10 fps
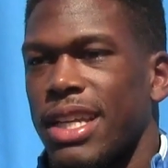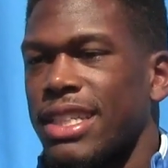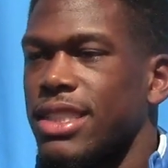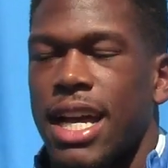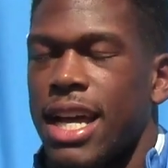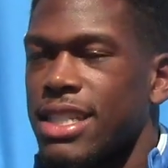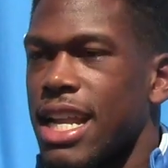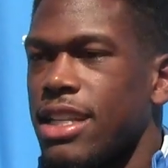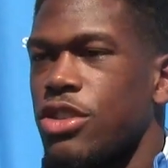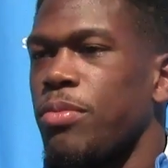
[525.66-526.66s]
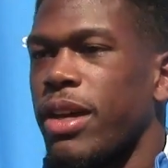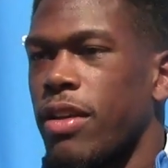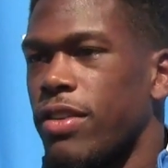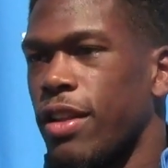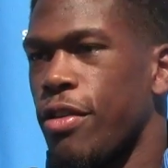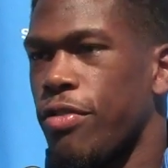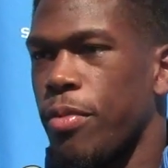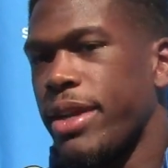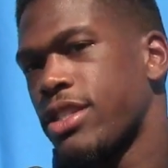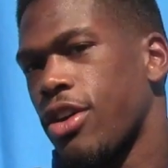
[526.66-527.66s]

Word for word: it's not it's not too big of a load for me.